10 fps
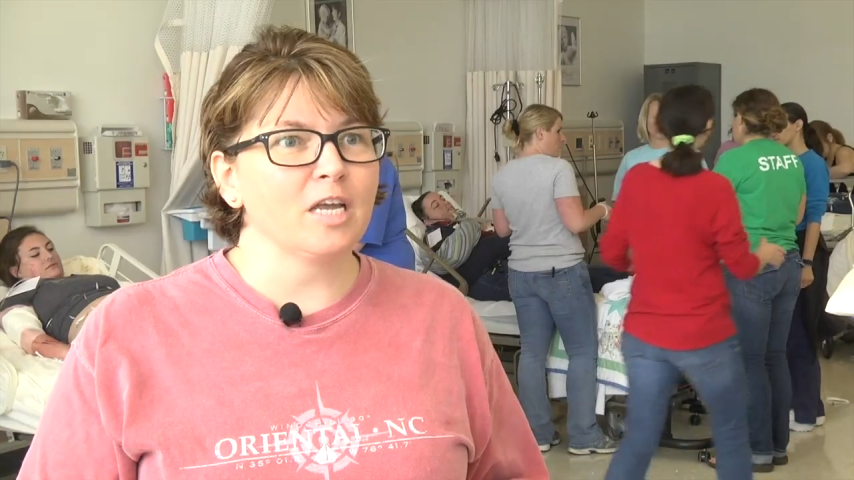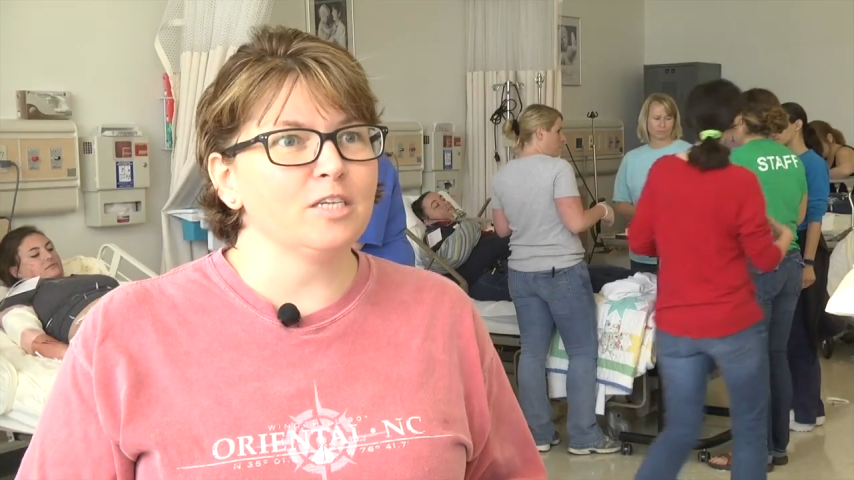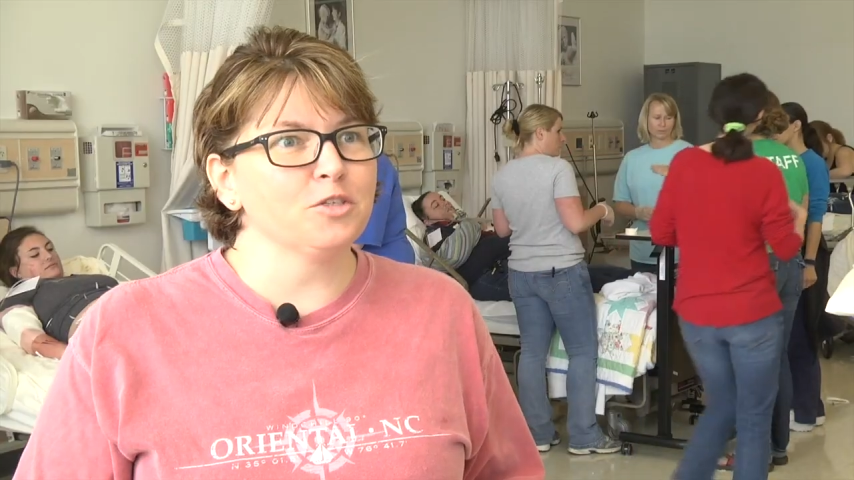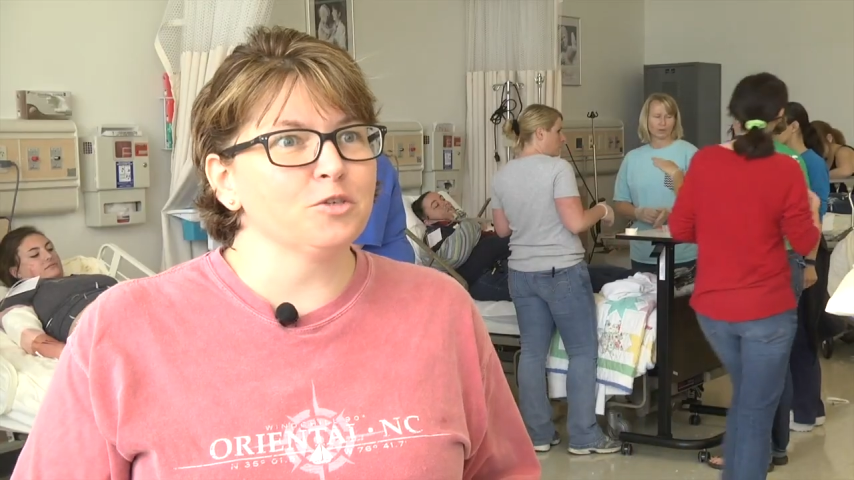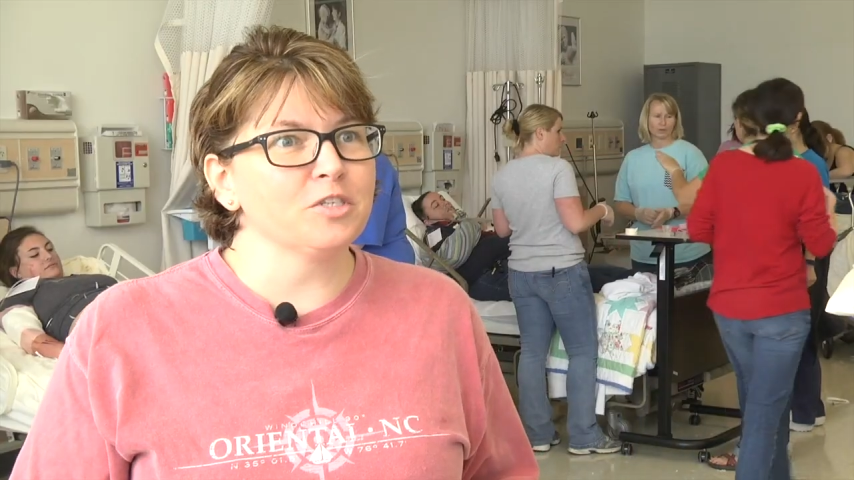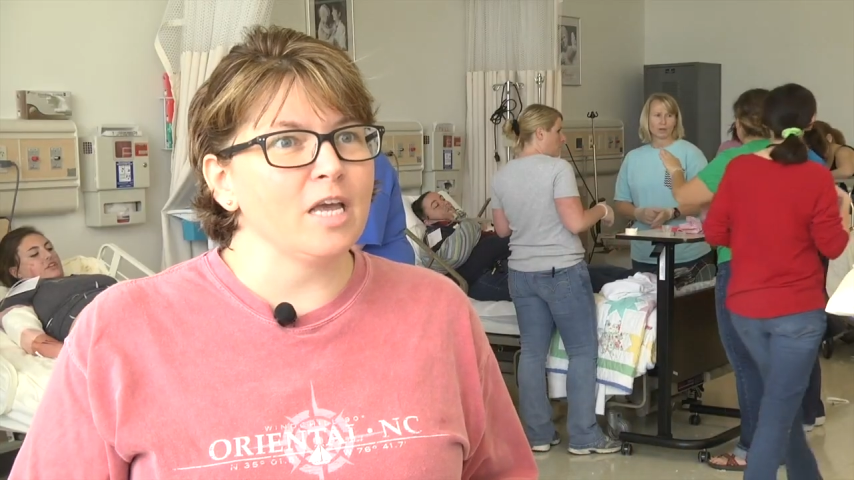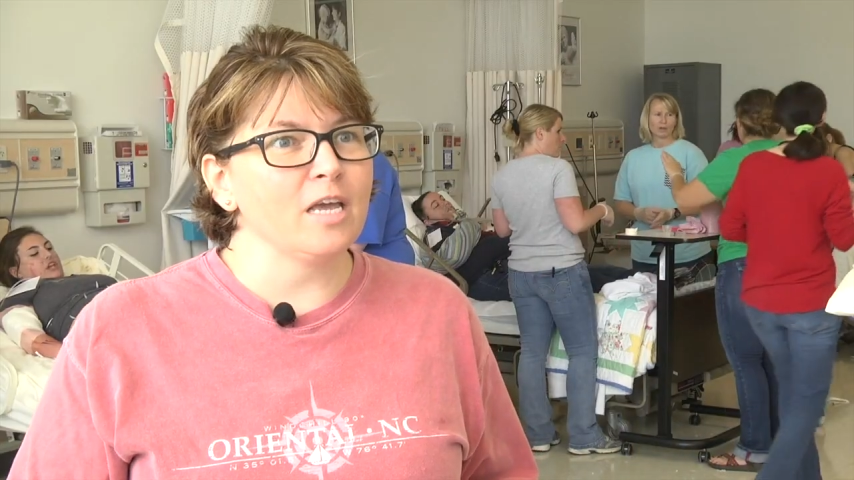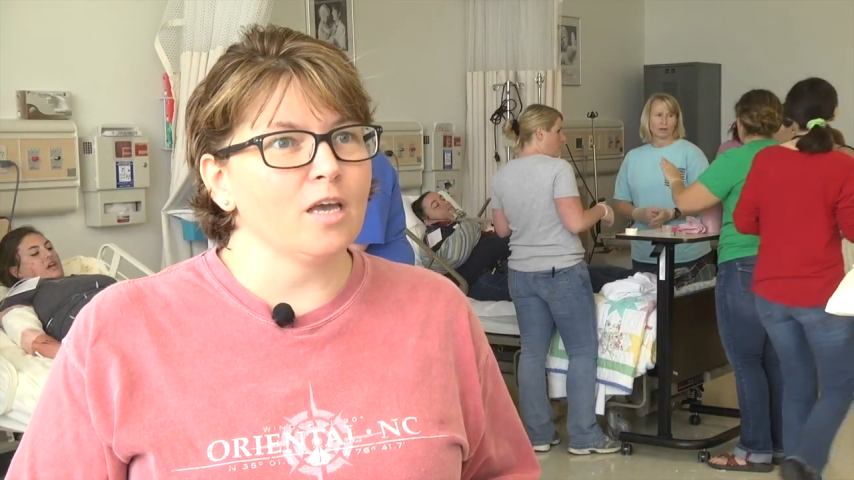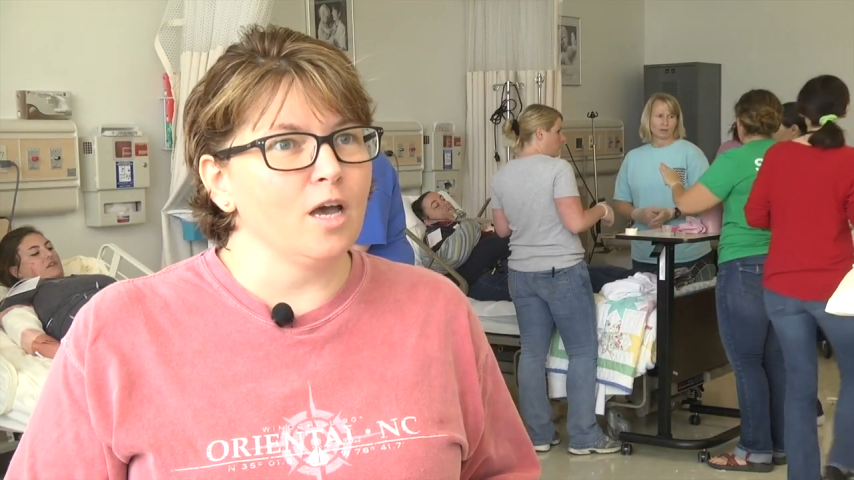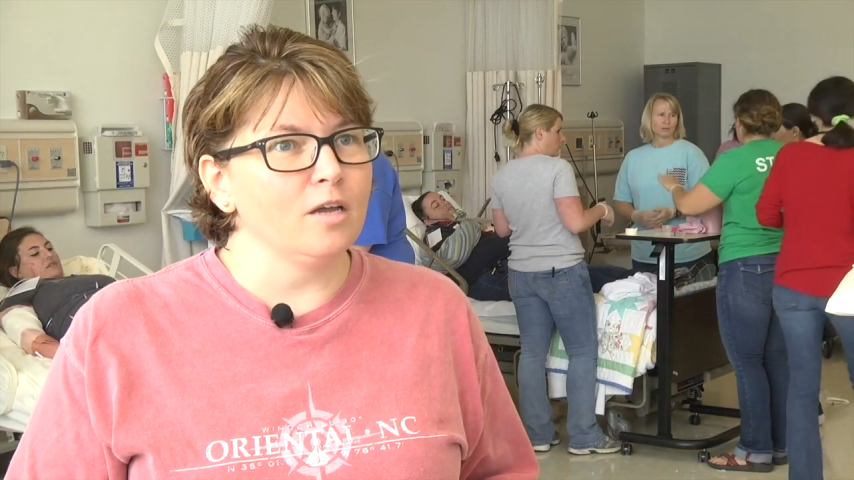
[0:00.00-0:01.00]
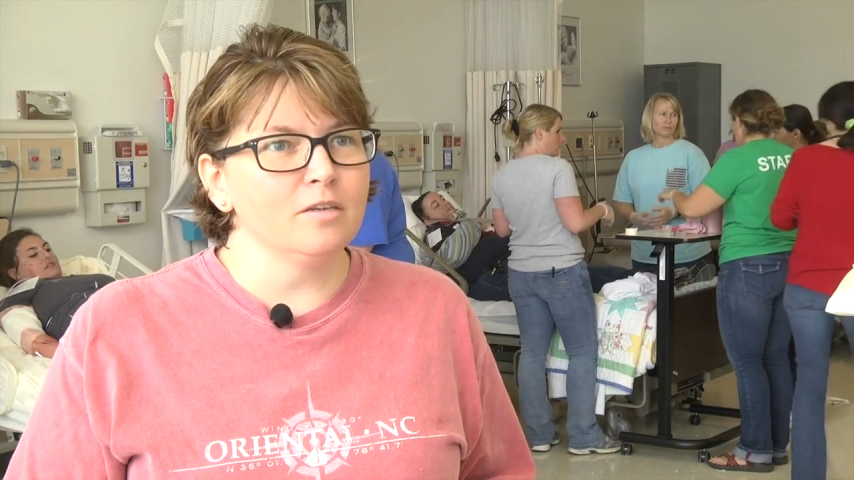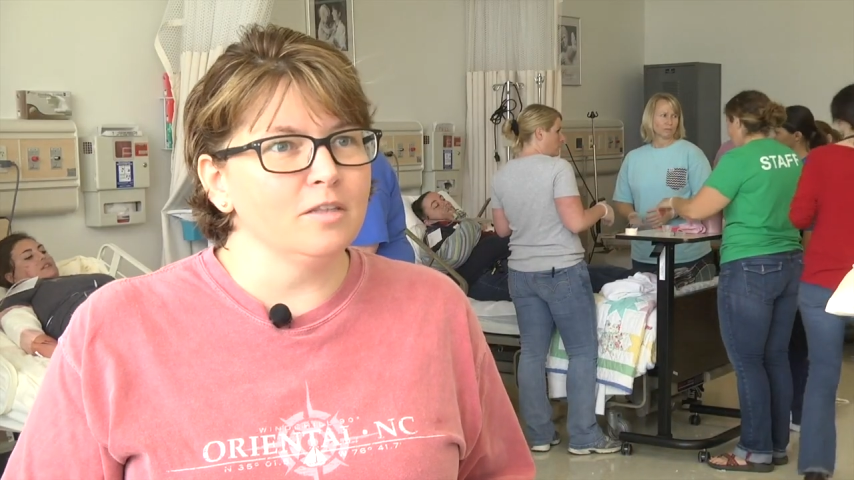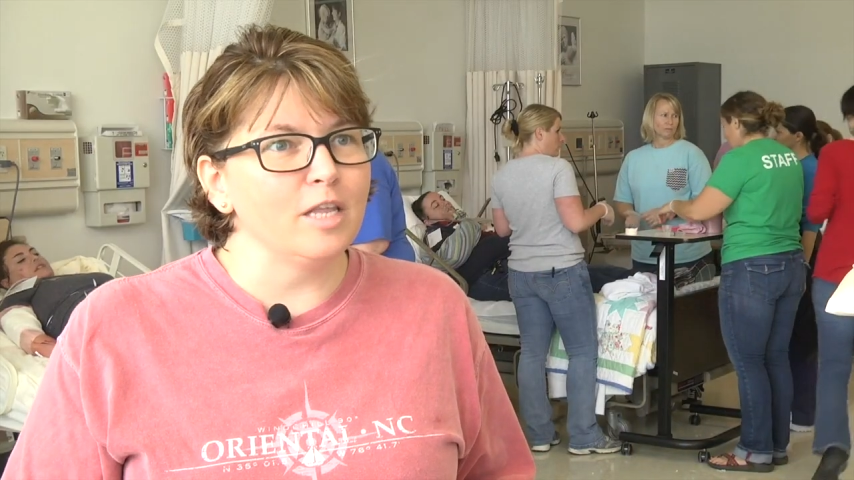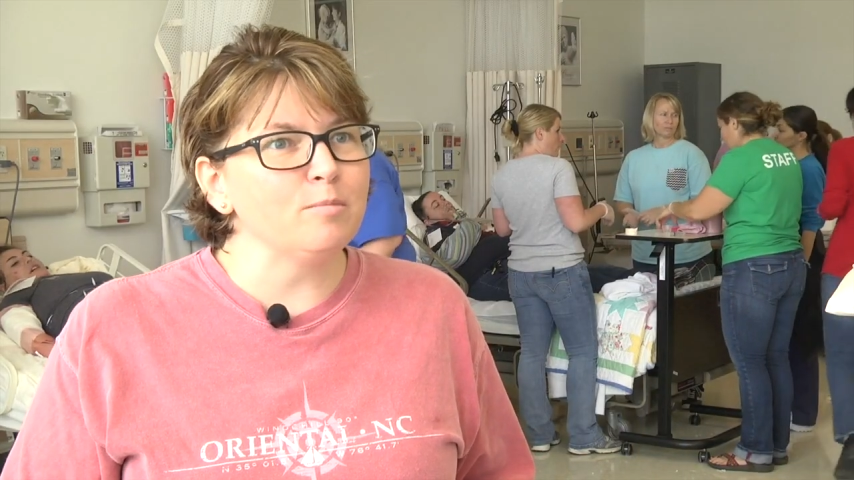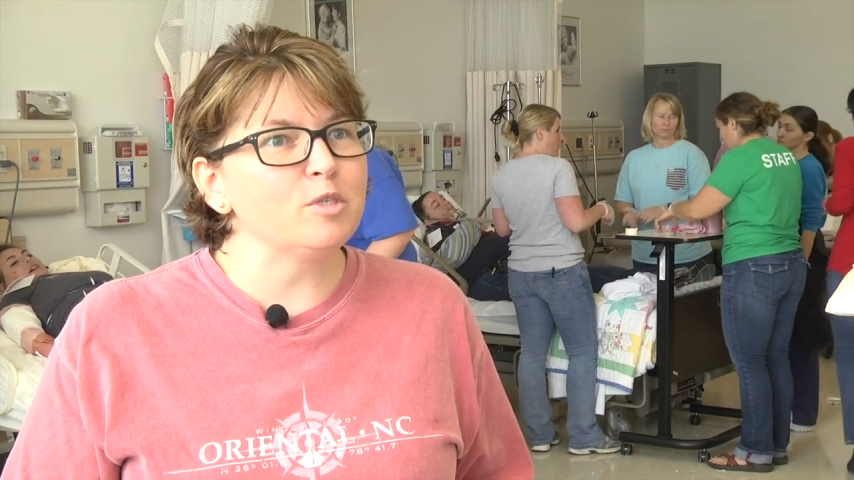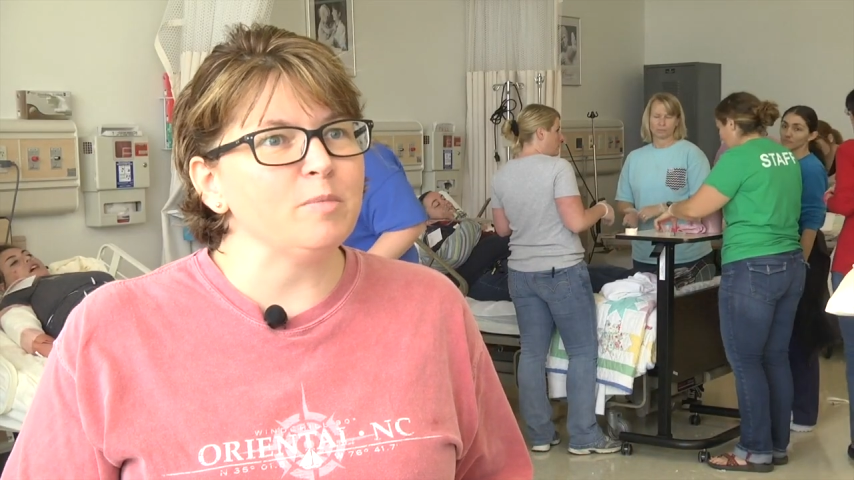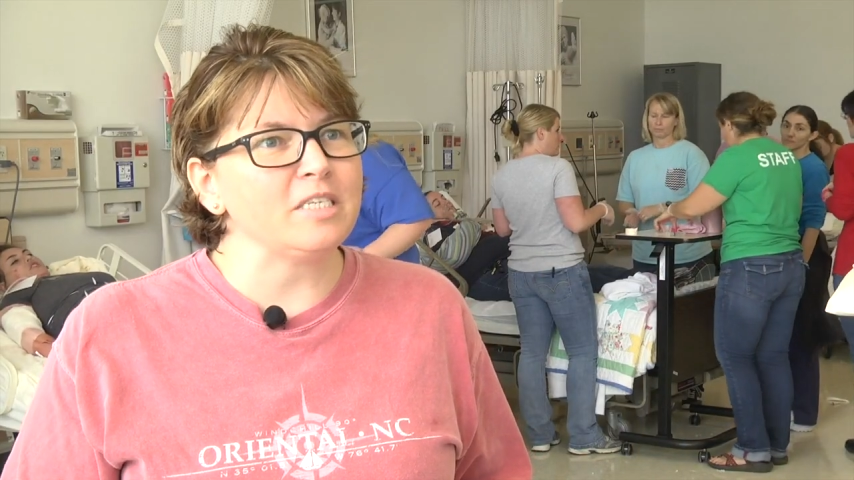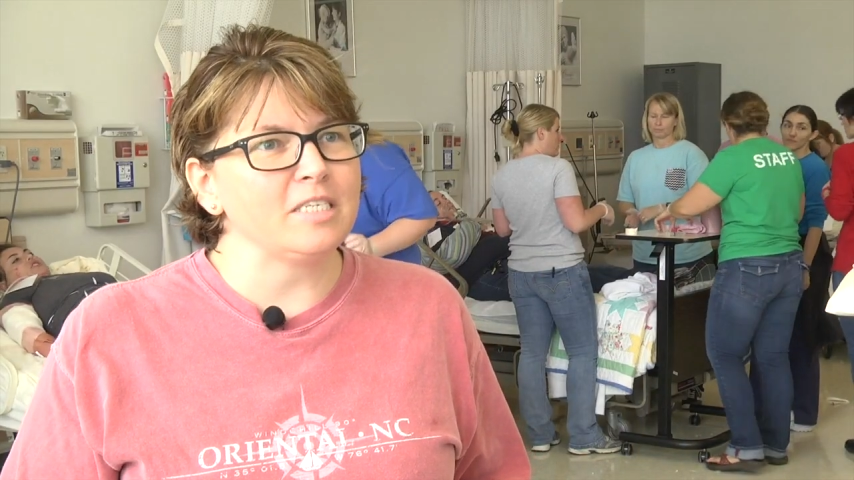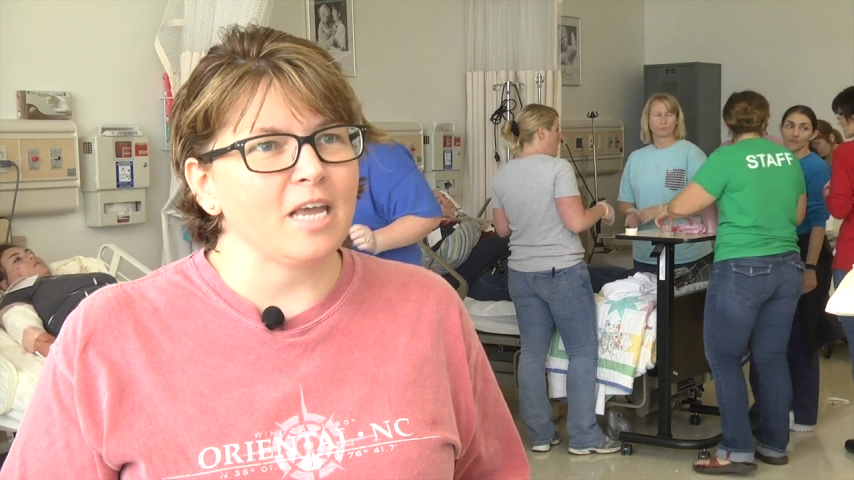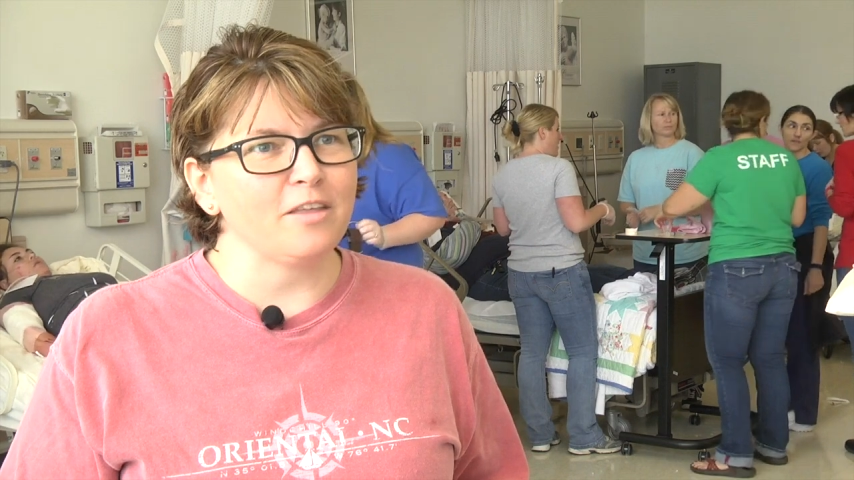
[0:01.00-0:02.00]
because there's like limbs
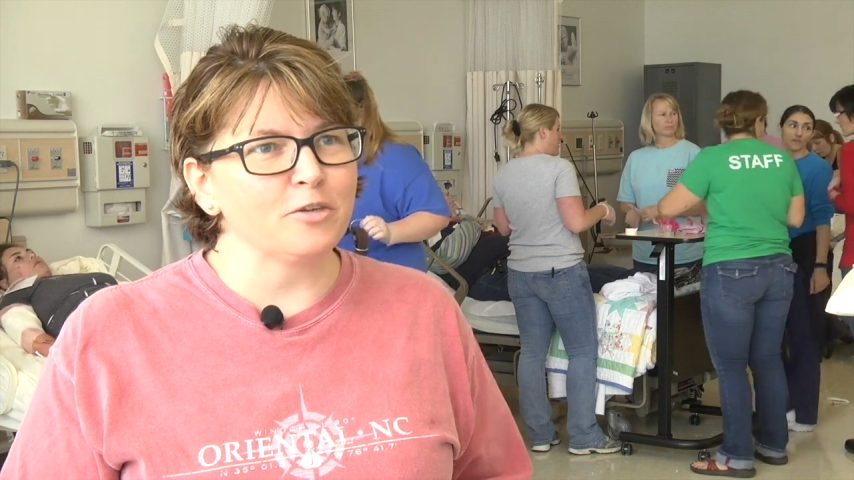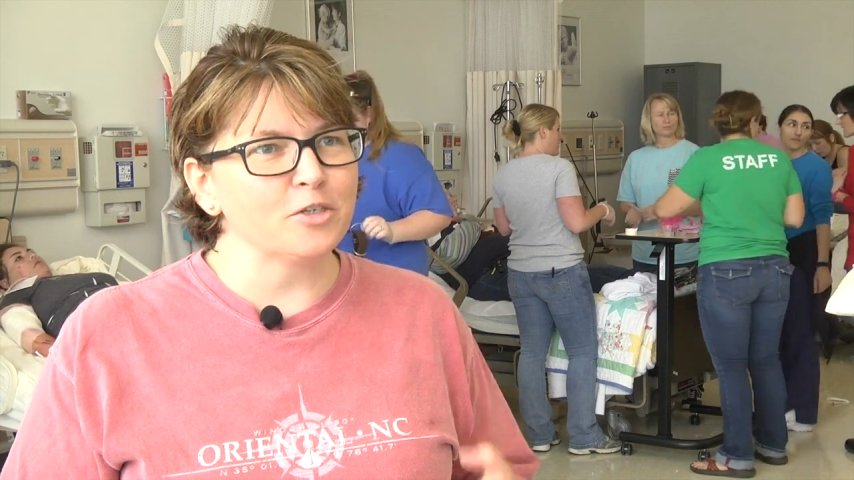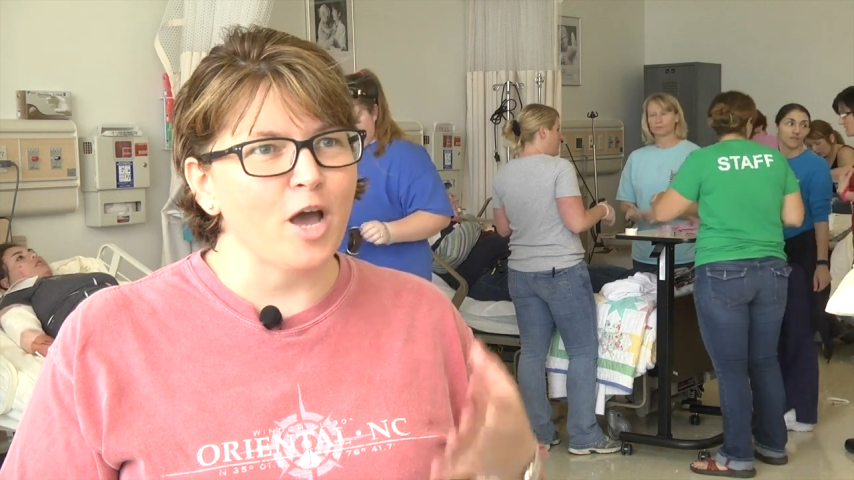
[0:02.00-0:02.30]
missing and there's